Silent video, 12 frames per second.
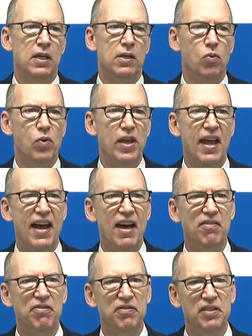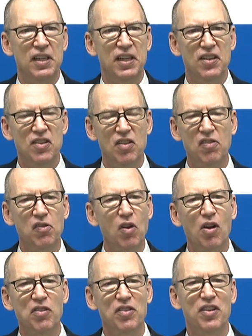We have... This is
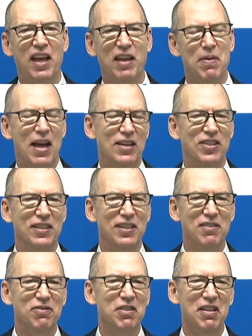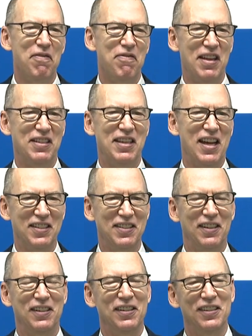also like magic. It's really
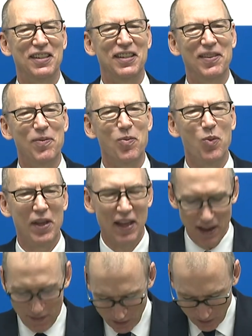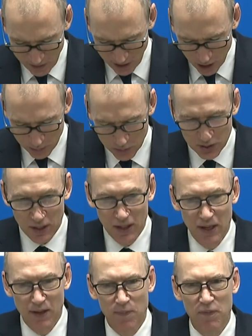fantastic. We have developed
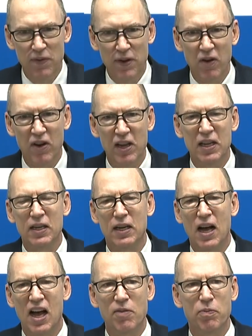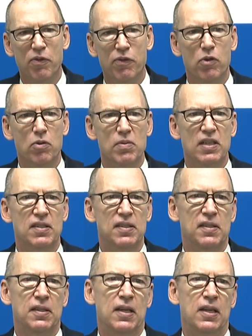very high
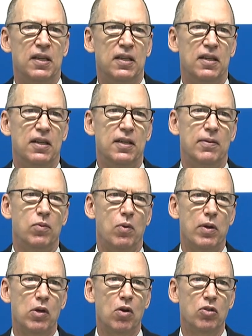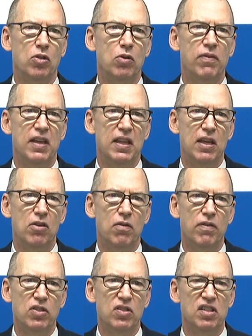performance, what we call 2VD, two
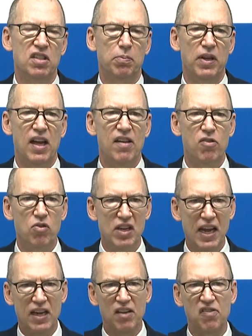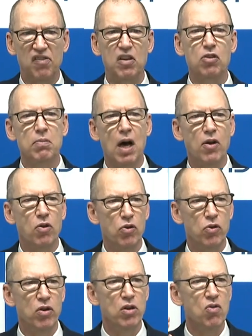vision displays. You take a single
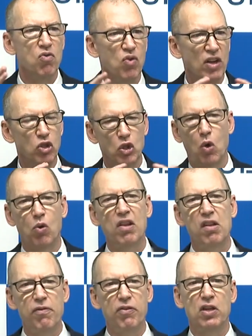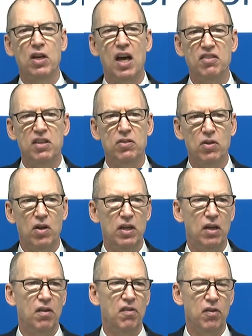monitor and you run totally different content on
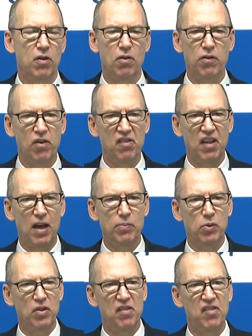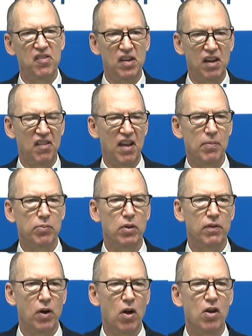it. So for example, this is an example
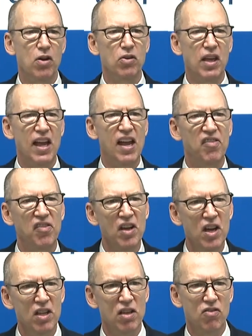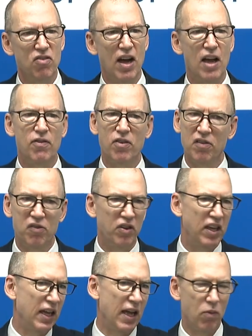of an auto case. The driver is
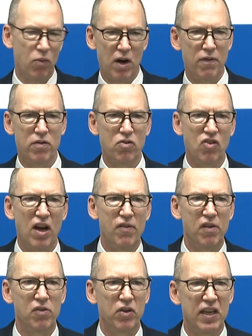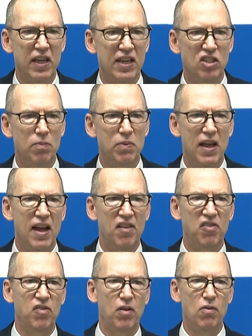looking at whatever the driver is looking at,
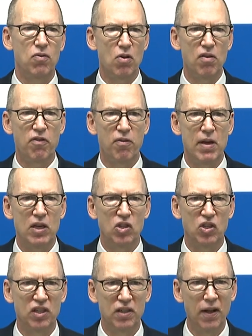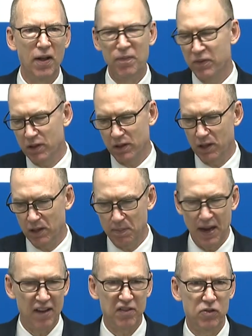GPS, road information. The
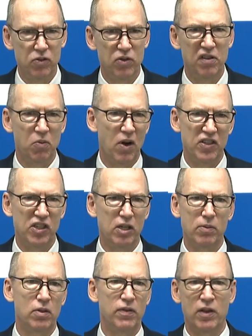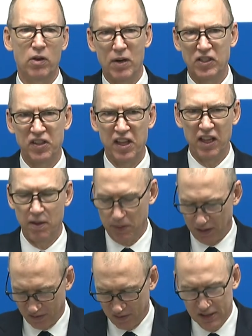passenger is watching a movie or watching the
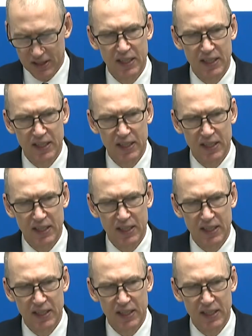Olympics.